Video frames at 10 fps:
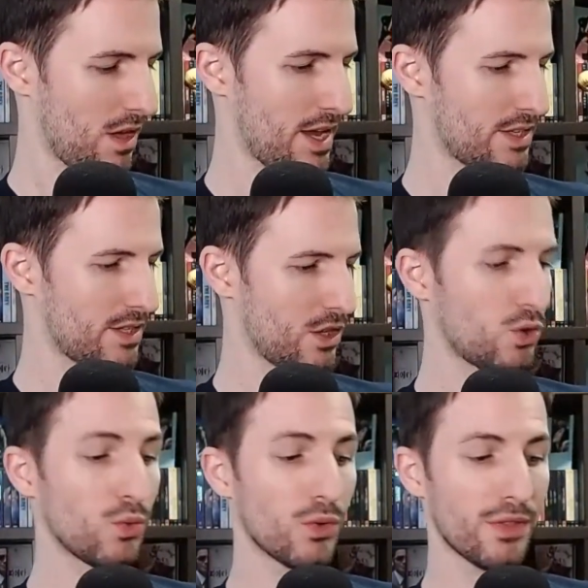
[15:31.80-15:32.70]
I guess
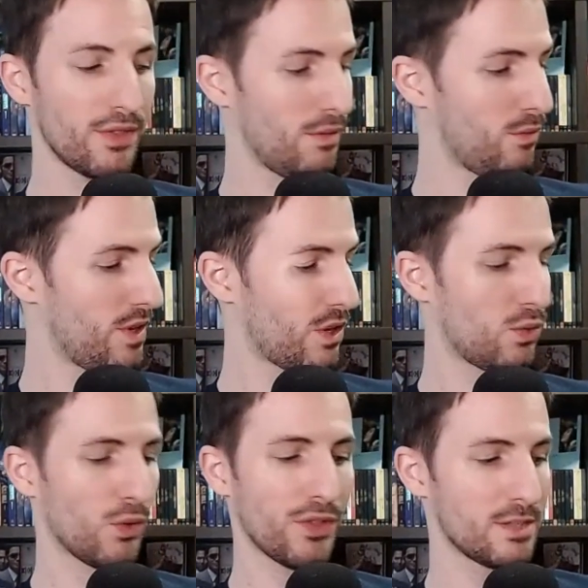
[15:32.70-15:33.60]
one of the
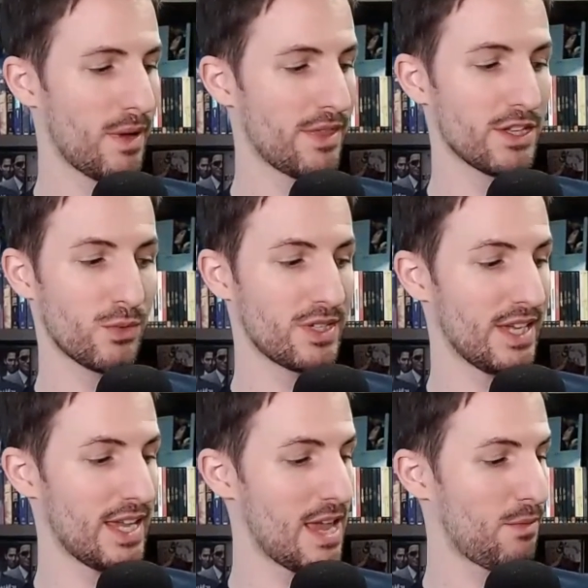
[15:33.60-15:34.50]
cool things about this one
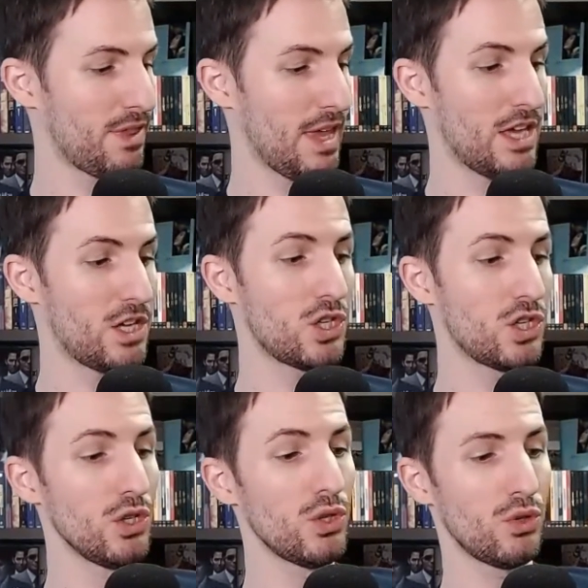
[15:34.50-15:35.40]
is it came with a
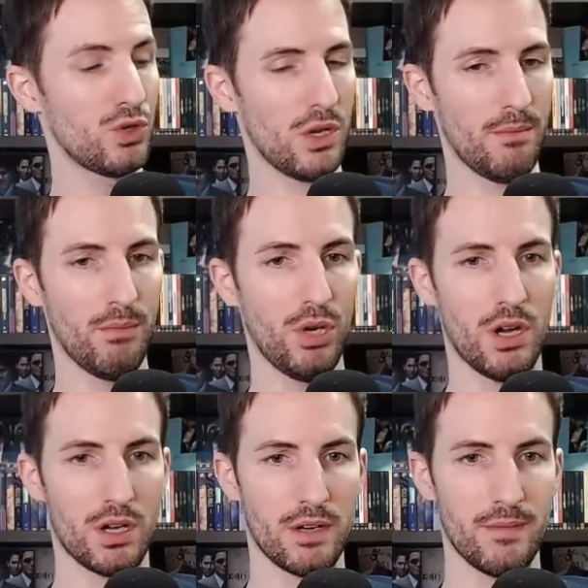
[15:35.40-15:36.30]
huge
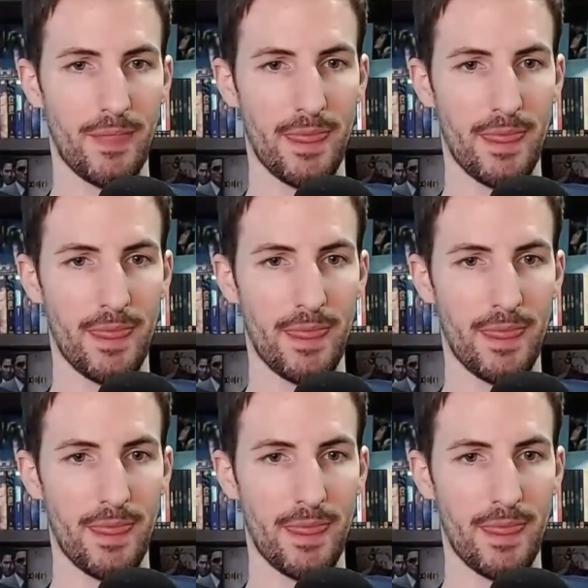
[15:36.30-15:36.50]
book.